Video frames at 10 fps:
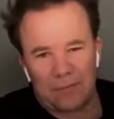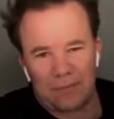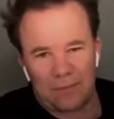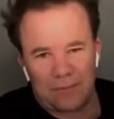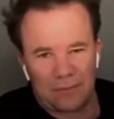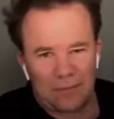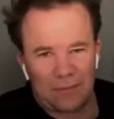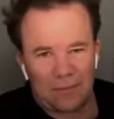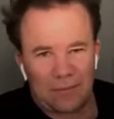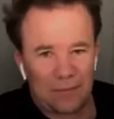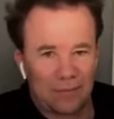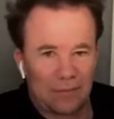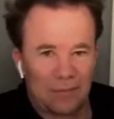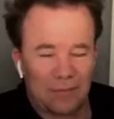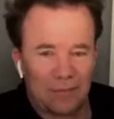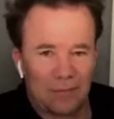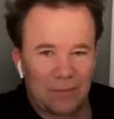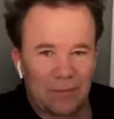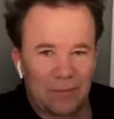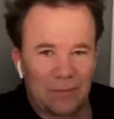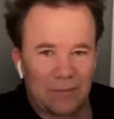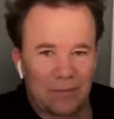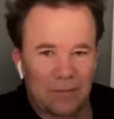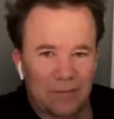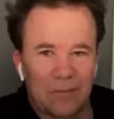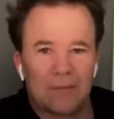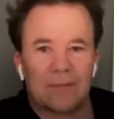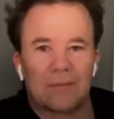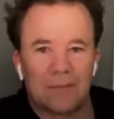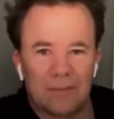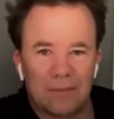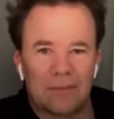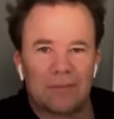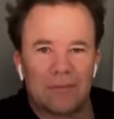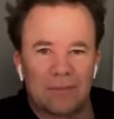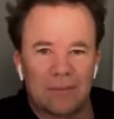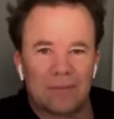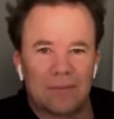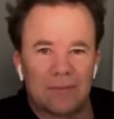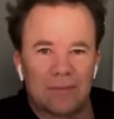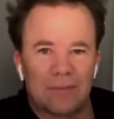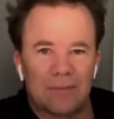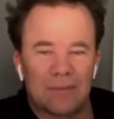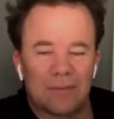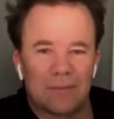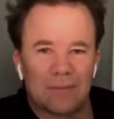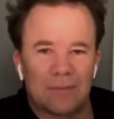This person isn't speaking.